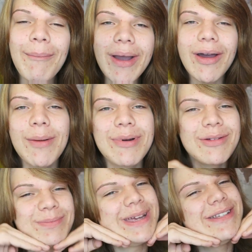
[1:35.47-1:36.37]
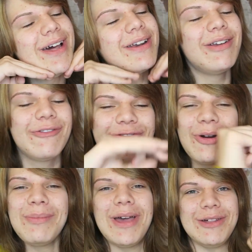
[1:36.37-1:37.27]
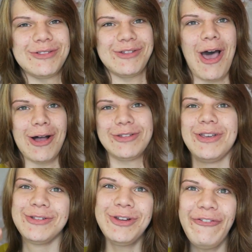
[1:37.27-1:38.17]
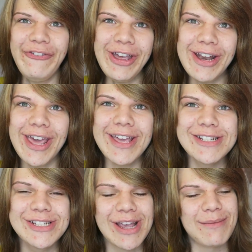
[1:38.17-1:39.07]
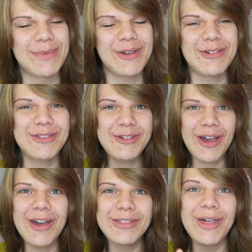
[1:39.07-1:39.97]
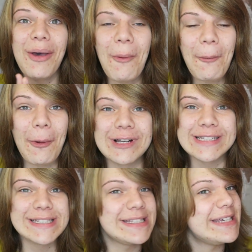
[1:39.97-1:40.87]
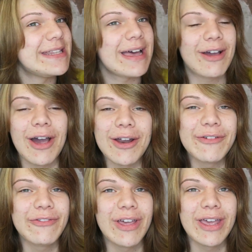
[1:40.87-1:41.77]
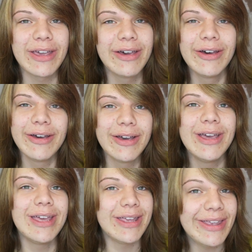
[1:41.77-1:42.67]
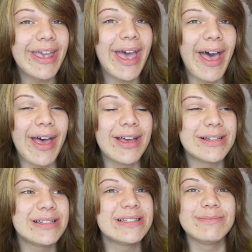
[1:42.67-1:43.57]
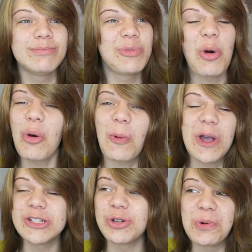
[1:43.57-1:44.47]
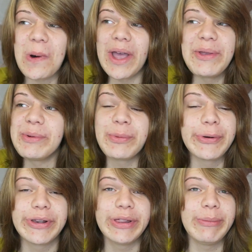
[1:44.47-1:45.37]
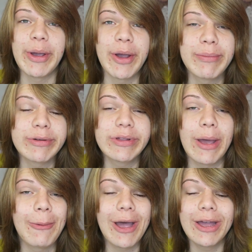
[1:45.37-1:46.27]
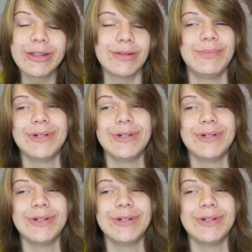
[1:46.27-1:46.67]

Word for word: my eyebrows being done from start to finish because you guys want to see that kind of thing. Yeah, not quite sure why you'd want to see my eyebrows get wet.